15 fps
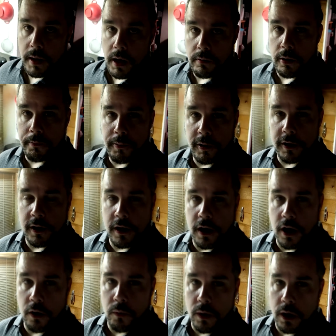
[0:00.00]
But we'll put in
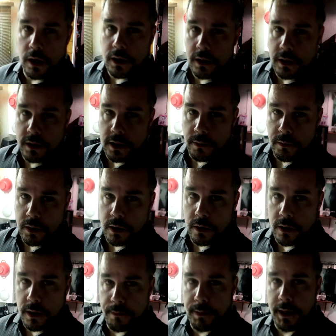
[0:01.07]
our work, then we'll
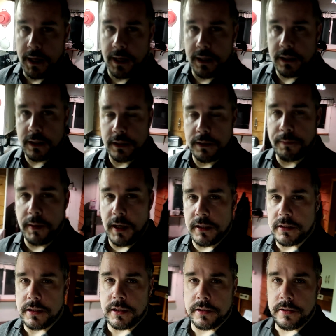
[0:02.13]
go to the bank,
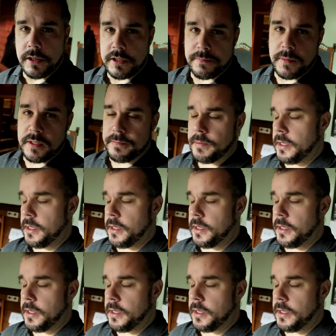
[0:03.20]
deposit the Christmas